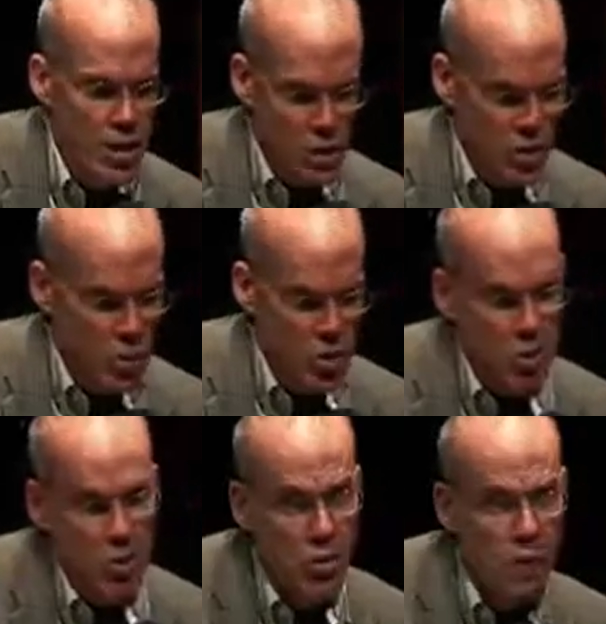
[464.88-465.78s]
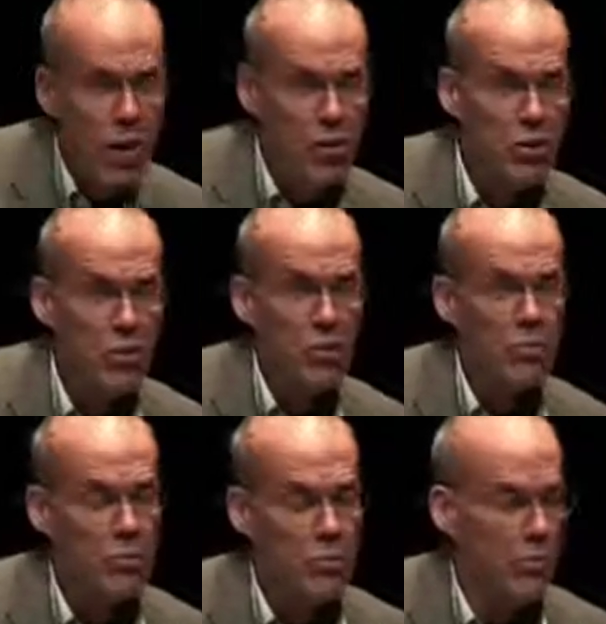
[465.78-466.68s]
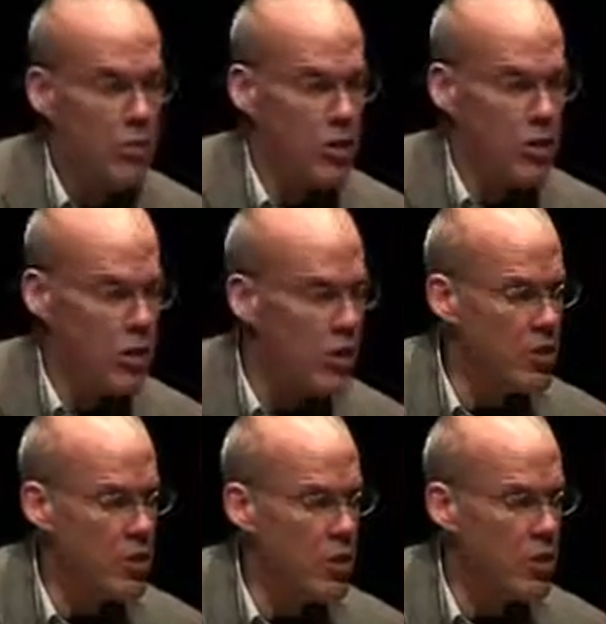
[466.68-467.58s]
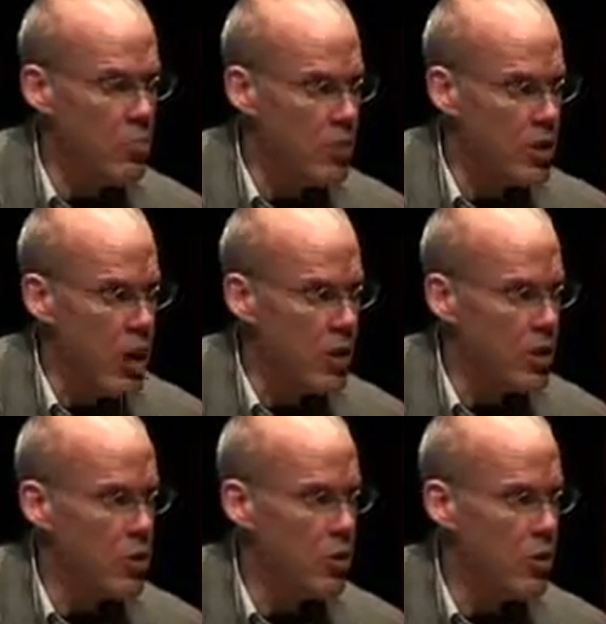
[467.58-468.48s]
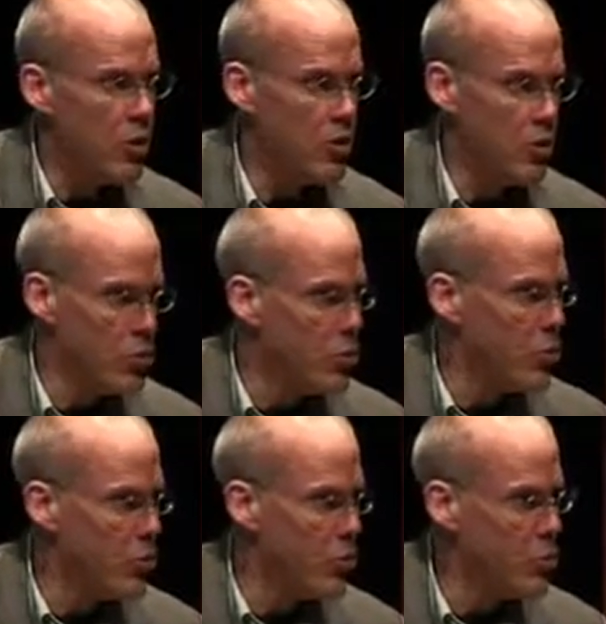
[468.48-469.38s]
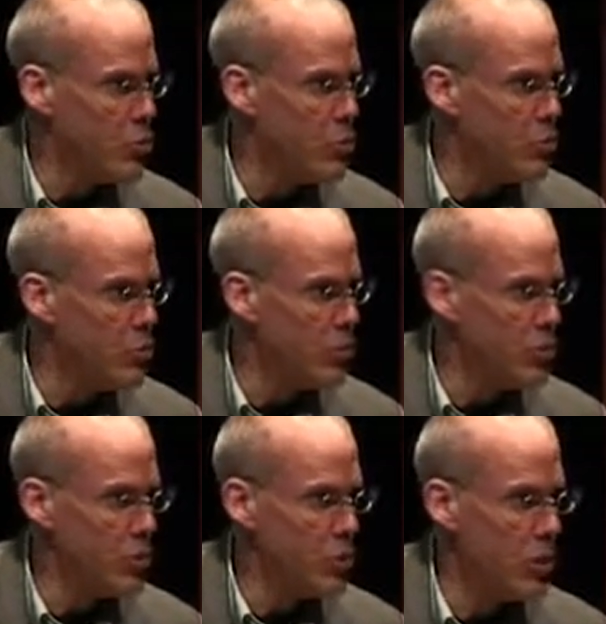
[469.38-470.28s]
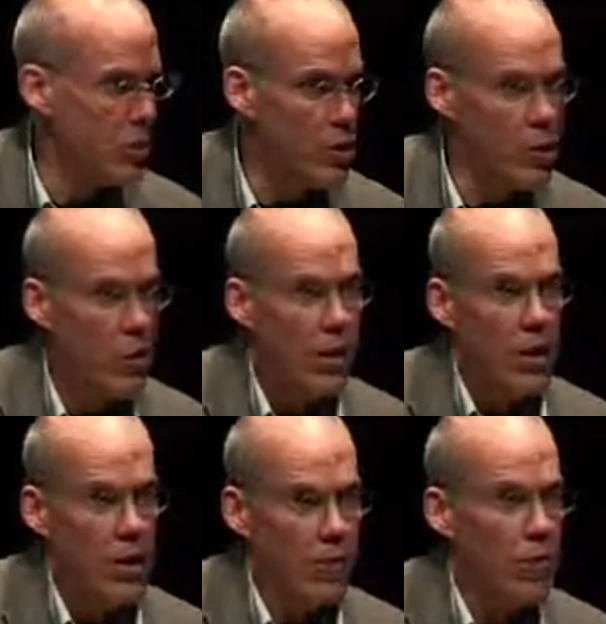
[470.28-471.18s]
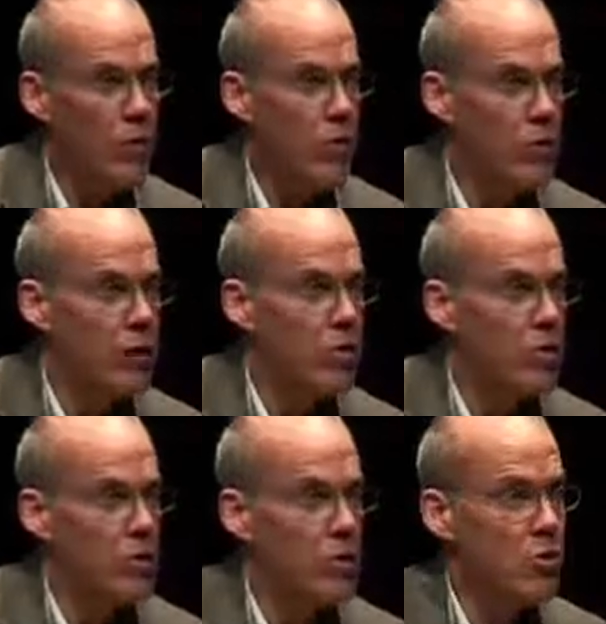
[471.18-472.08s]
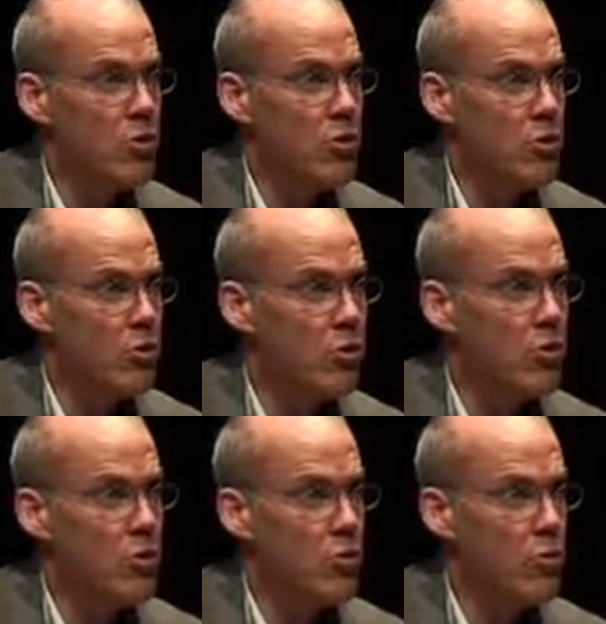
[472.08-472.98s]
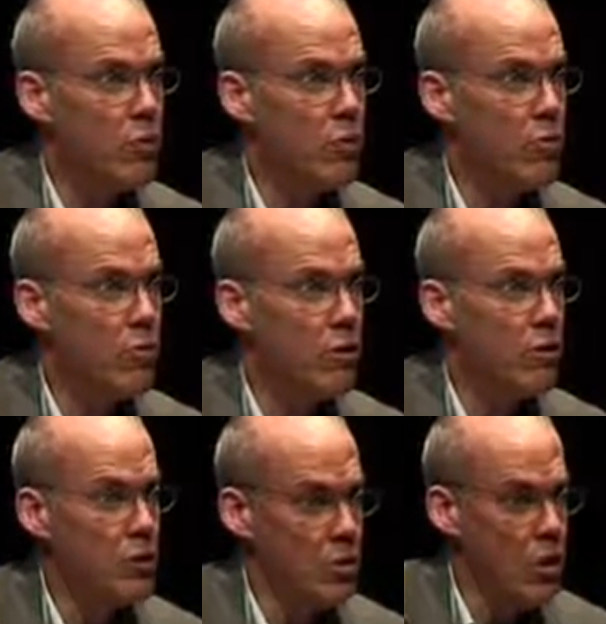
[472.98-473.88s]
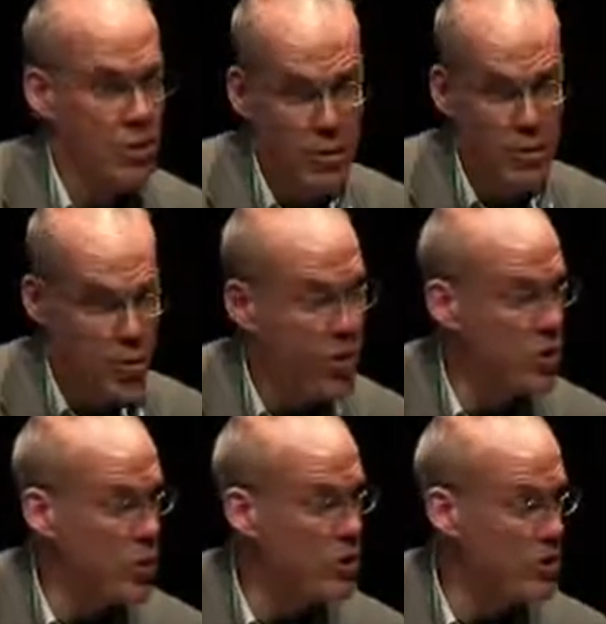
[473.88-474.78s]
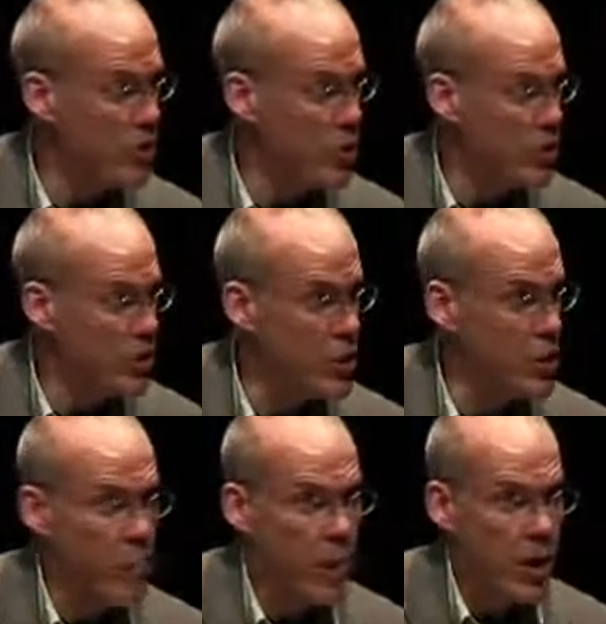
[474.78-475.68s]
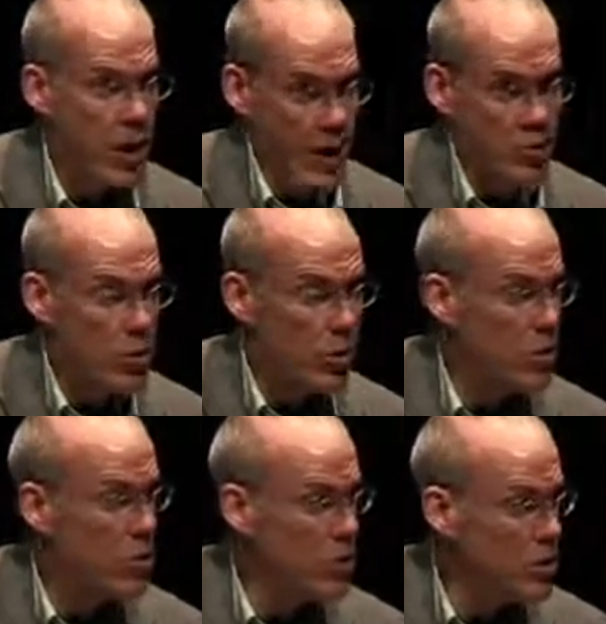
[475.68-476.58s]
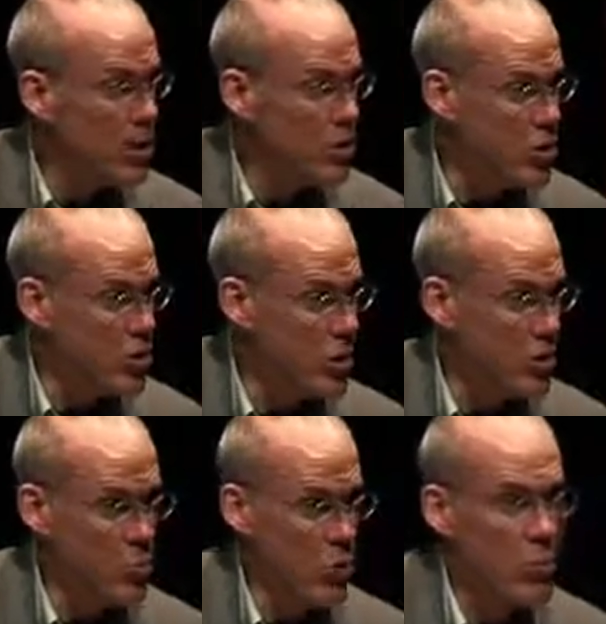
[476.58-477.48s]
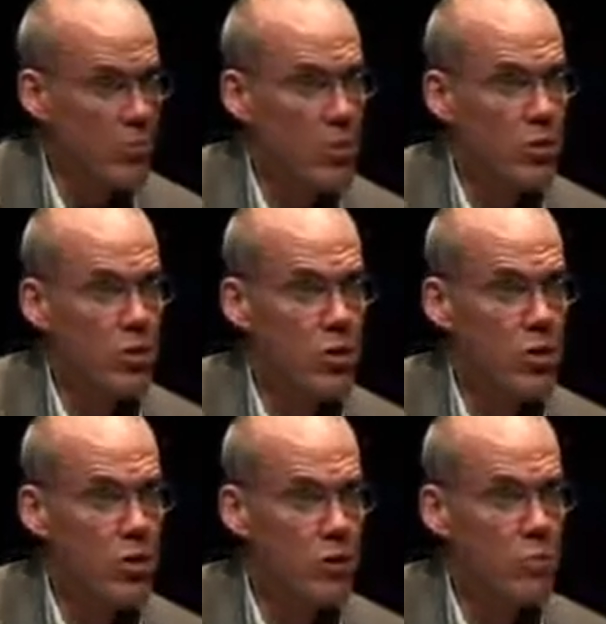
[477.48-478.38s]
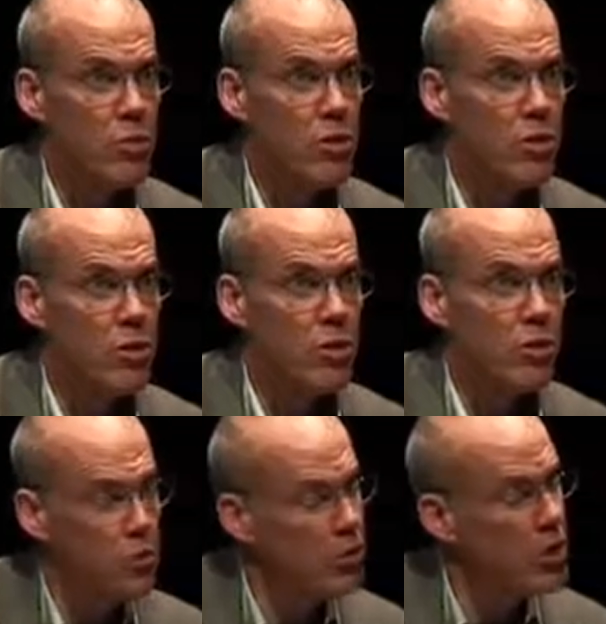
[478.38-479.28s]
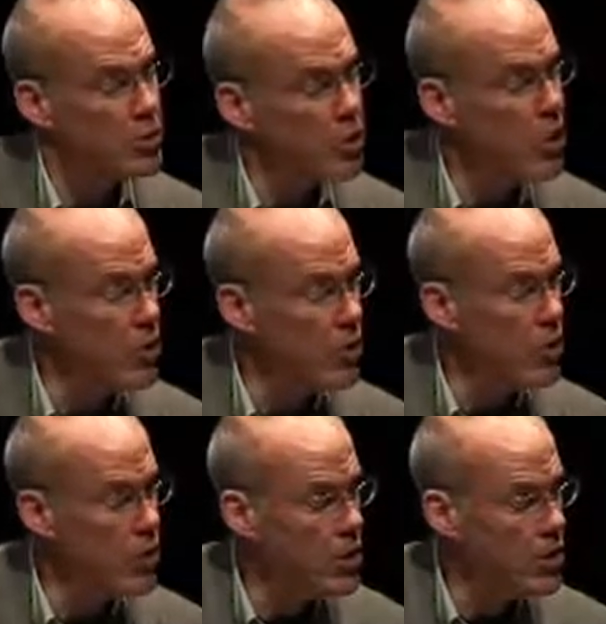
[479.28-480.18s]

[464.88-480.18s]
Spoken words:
of course, it turns out that, in a sense, banks are the least of the problem in this regard. If you want to find systems that are really too big to fail and yet in the process of failing, agriculture and energy are probably the first two places to really try to look.